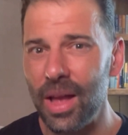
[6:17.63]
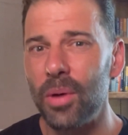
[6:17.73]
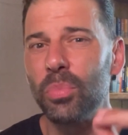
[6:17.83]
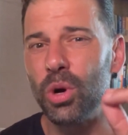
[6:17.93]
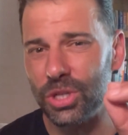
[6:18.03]

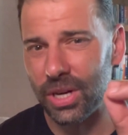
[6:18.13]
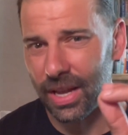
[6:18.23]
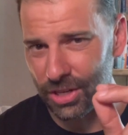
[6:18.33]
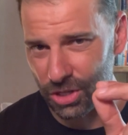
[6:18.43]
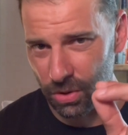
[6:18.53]
push
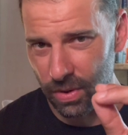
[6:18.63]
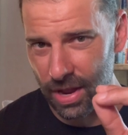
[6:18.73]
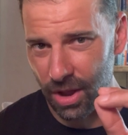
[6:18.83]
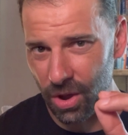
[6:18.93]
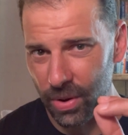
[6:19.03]
against your
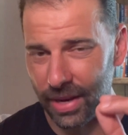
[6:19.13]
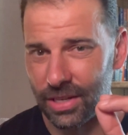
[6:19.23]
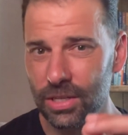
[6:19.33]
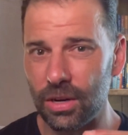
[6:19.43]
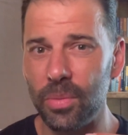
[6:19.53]
ego, and
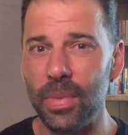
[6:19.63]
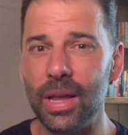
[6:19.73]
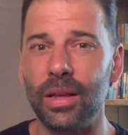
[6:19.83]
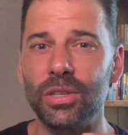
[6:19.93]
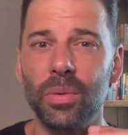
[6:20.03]
start
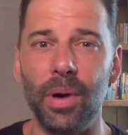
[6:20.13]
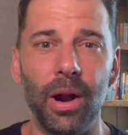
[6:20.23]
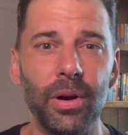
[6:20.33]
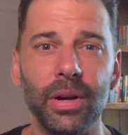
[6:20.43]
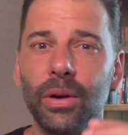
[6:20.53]
making some
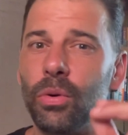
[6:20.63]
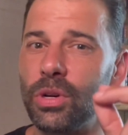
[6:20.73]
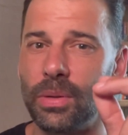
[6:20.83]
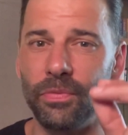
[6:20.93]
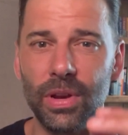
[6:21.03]
art or
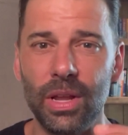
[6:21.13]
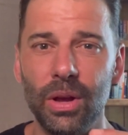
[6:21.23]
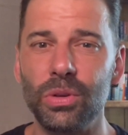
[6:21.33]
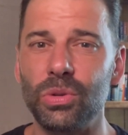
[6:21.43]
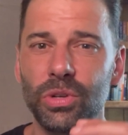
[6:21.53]
some
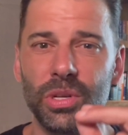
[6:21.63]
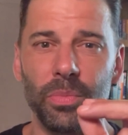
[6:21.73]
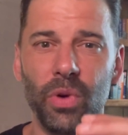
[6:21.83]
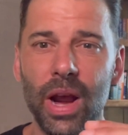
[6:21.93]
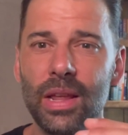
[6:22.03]
videos or
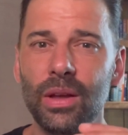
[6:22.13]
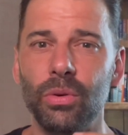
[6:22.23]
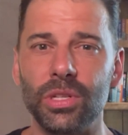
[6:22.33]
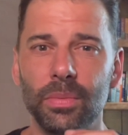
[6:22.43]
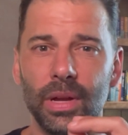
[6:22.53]
some writing
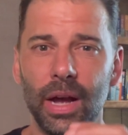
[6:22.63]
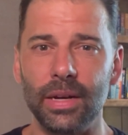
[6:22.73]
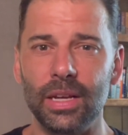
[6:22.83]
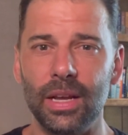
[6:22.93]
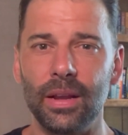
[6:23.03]
or some
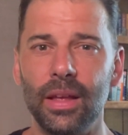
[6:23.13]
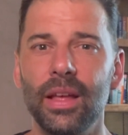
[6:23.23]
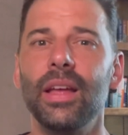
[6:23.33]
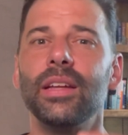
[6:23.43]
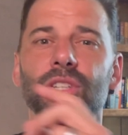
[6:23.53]
content,
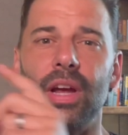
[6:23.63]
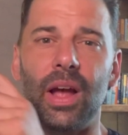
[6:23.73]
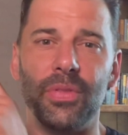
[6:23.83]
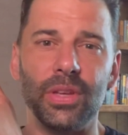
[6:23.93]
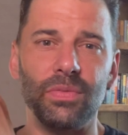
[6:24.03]
check
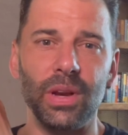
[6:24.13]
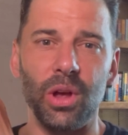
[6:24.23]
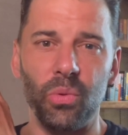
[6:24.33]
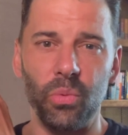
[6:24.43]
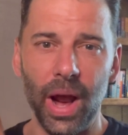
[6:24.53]
out this
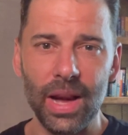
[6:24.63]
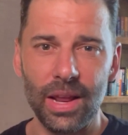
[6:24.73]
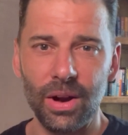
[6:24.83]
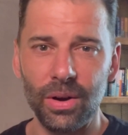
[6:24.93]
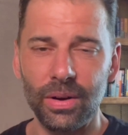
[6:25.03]
video right
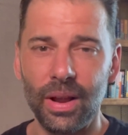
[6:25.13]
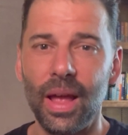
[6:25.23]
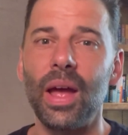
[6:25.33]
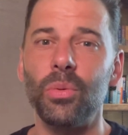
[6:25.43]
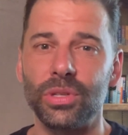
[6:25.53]
here,
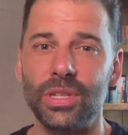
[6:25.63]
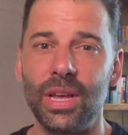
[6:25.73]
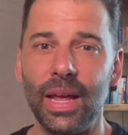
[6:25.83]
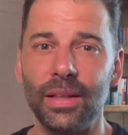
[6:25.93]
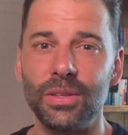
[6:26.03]
and we'll see
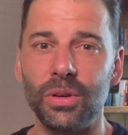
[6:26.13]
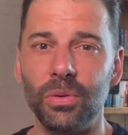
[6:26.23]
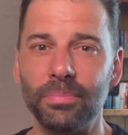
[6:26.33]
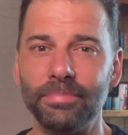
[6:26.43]
you again soon.